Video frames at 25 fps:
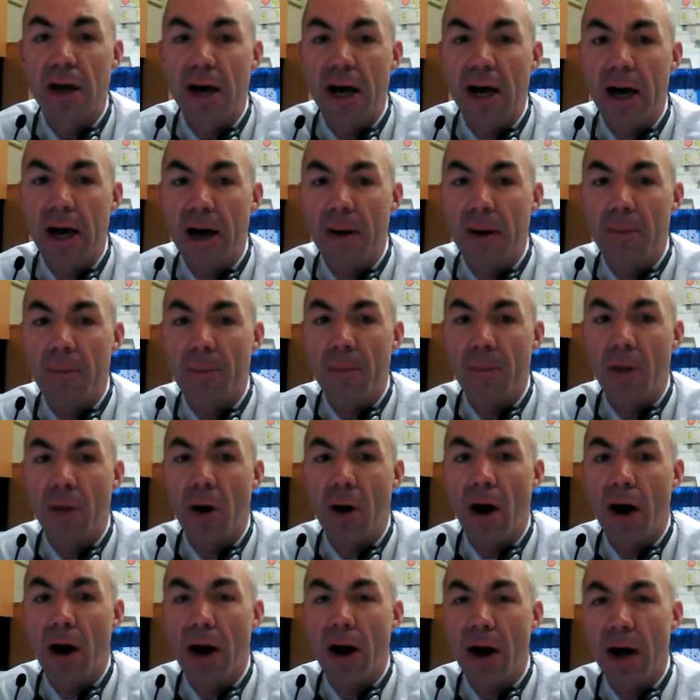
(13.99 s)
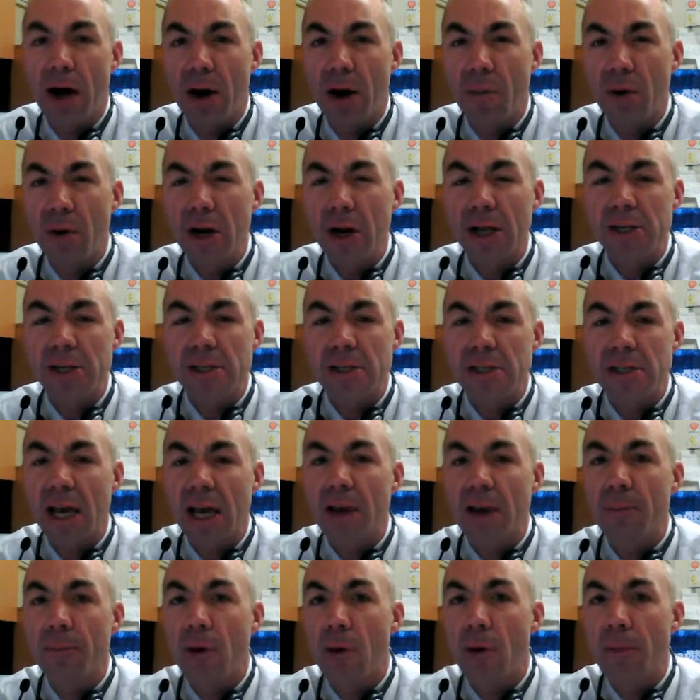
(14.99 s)
Um, I want to
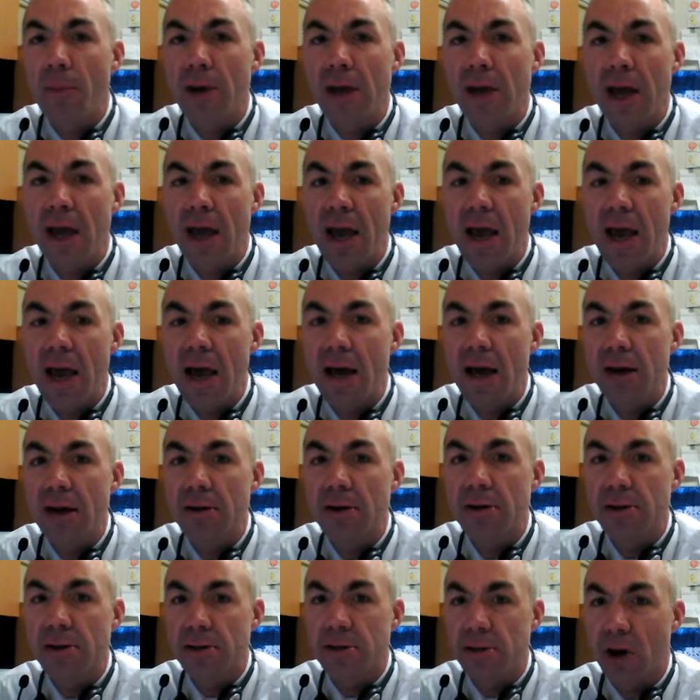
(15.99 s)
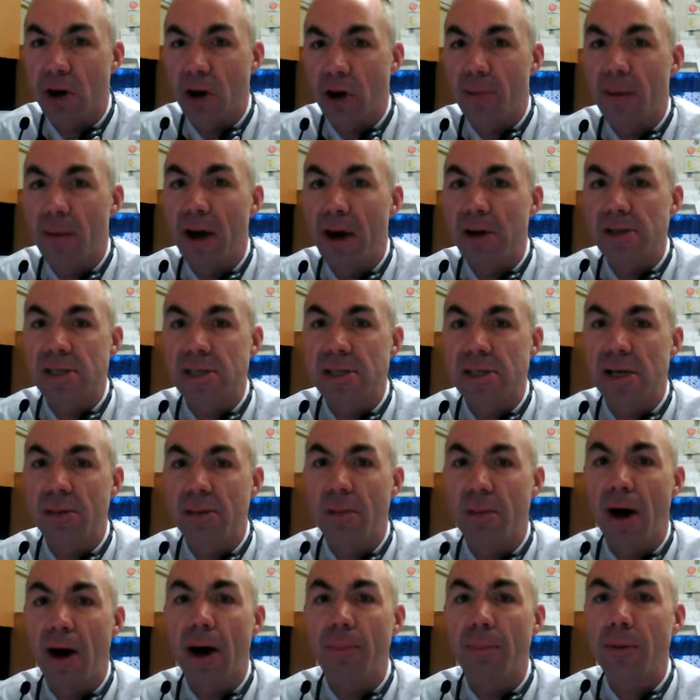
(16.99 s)
take a moment and talk about
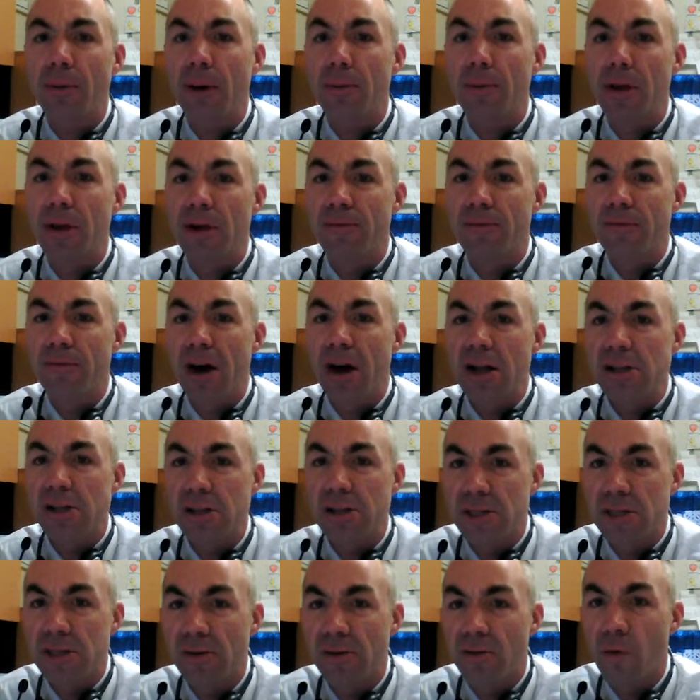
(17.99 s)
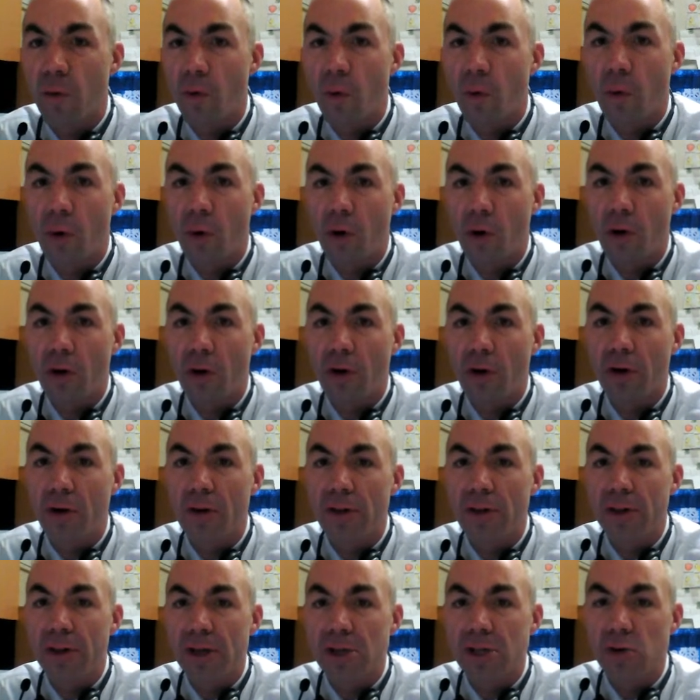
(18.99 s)
some upcoming events for
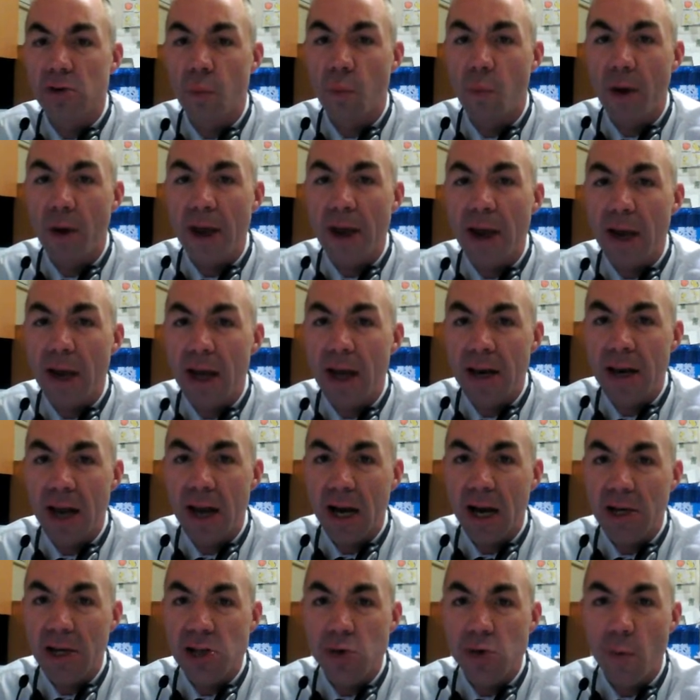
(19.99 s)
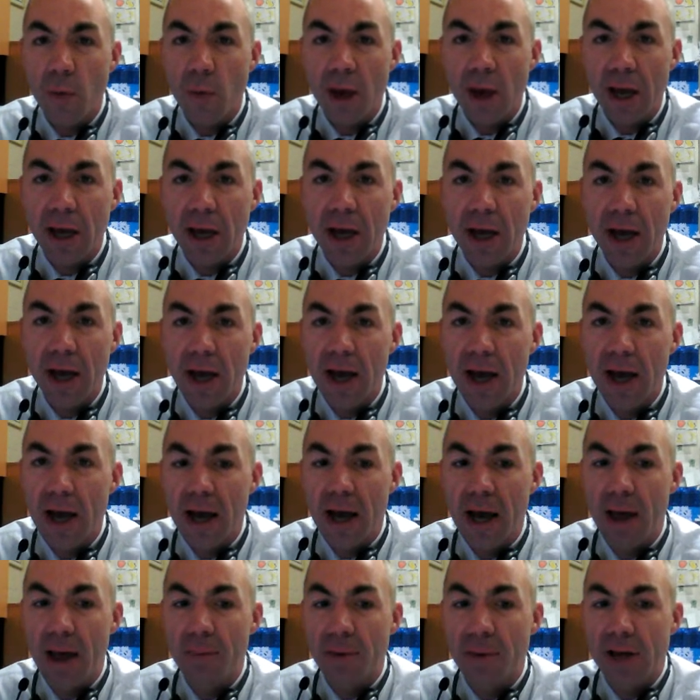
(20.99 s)
this week and next week
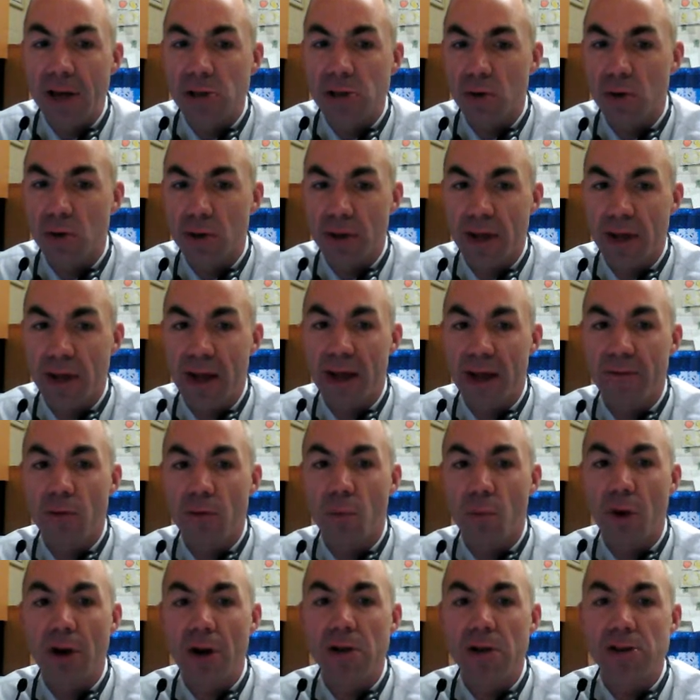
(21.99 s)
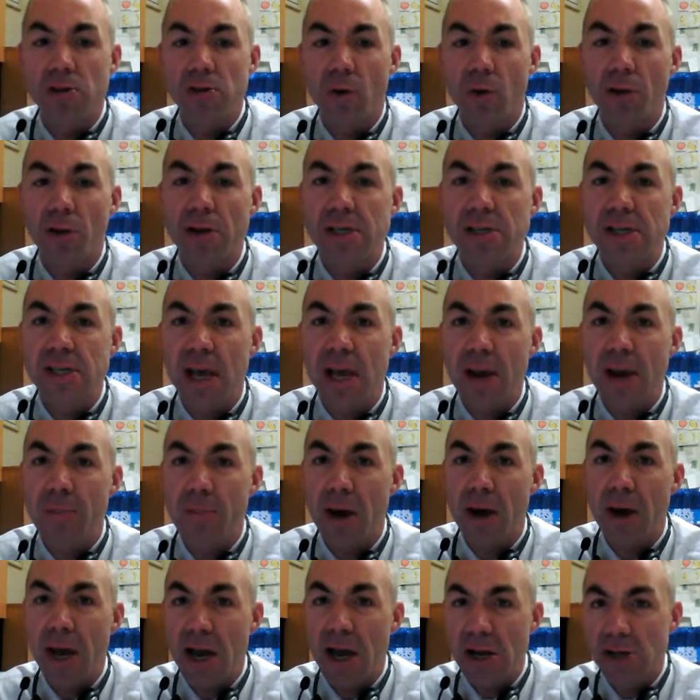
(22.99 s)
and make sure that everyone is on the same
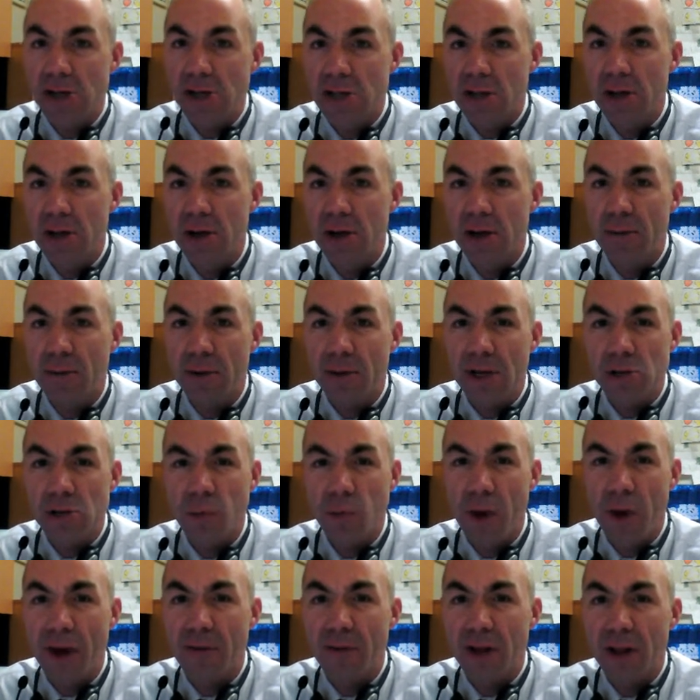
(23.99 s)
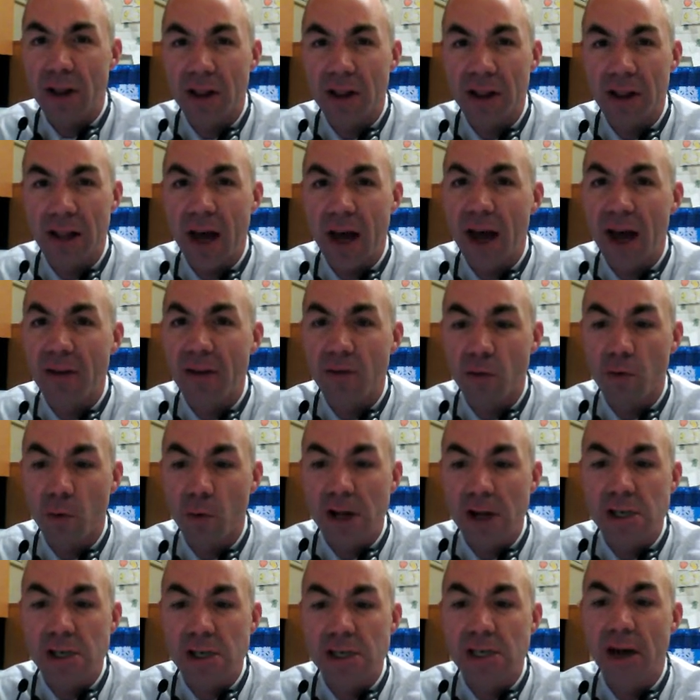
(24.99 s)
page because we have a lot of
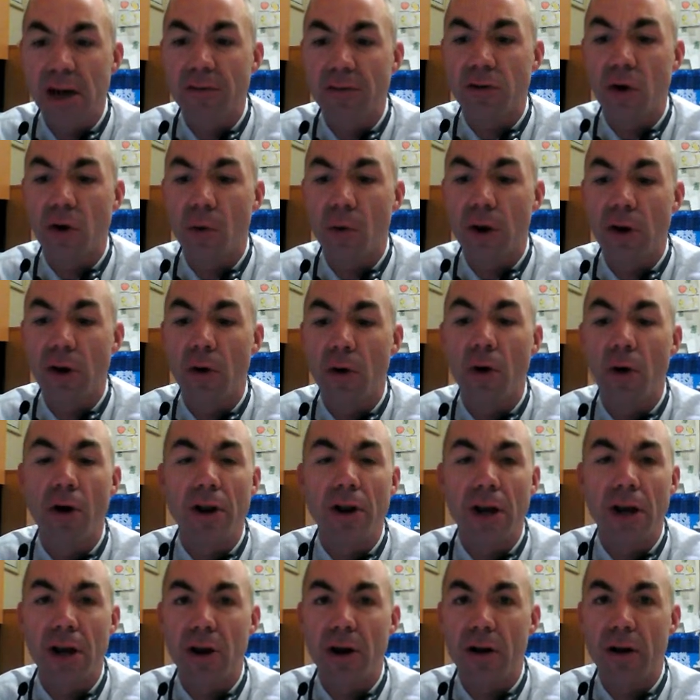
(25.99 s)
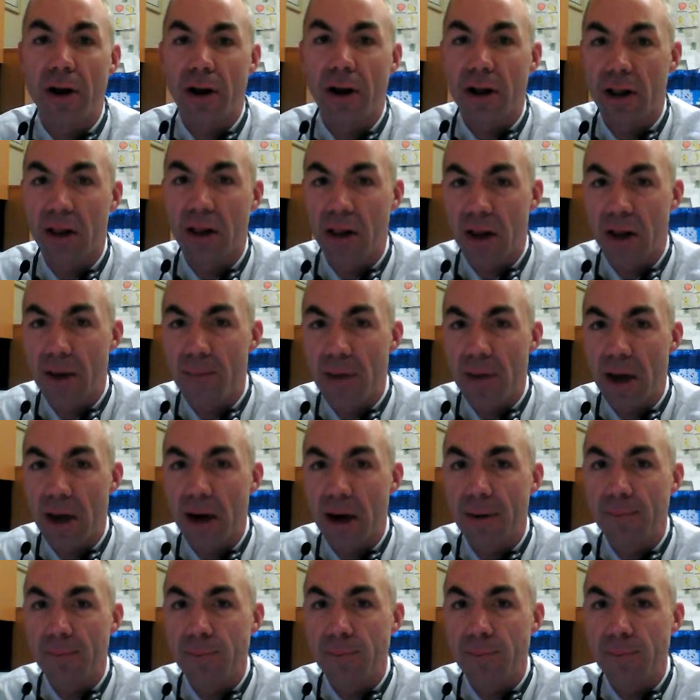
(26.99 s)
great stuff going on here at Columbia.